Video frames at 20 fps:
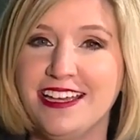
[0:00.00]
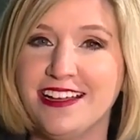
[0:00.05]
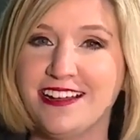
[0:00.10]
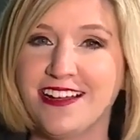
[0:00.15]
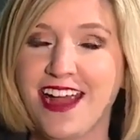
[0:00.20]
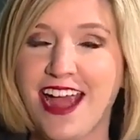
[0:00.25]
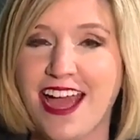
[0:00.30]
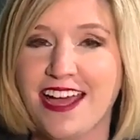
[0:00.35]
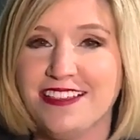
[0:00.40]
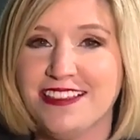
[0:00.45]

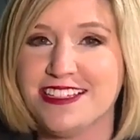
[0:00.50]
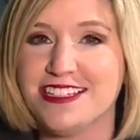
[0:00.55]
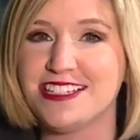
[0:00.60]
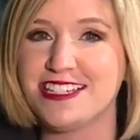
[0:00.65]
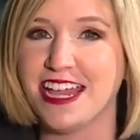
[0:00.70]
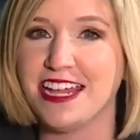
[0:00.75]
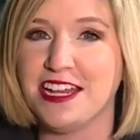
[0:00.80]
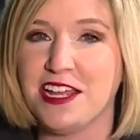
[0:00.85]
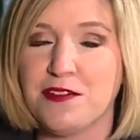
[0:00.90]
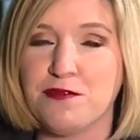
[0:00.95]
here at
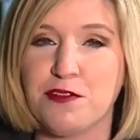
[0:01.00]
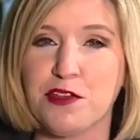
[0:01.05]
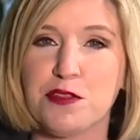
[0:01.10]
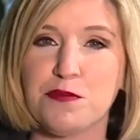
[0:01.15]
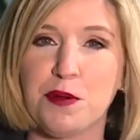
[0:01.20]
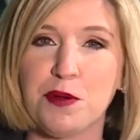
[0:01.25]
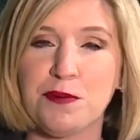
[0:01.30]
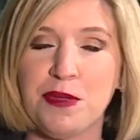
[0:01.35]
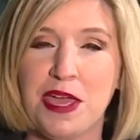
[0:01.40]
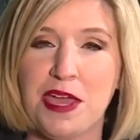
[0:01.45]
the stadium
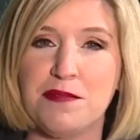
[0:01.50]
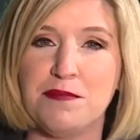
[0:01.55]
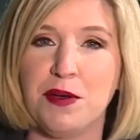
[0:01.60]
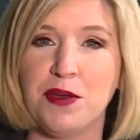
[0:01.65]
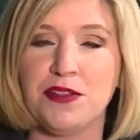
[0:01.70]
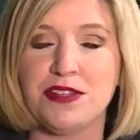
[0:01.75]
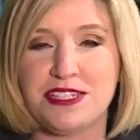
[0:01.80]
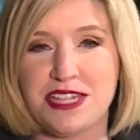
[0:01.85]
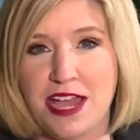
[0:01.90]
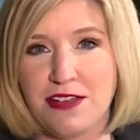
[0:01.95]
for the
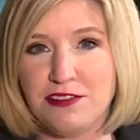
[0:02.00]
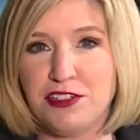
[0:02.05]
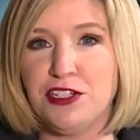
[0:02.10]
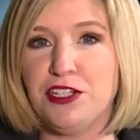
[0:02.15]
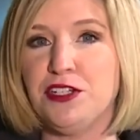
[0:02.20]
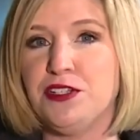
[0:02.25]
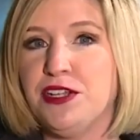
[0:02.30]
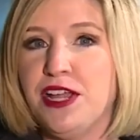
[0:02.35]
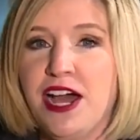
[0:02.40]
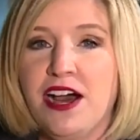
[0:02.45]
Birmingham Bowl this
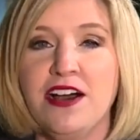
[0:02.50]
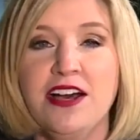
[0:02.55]
afternoon.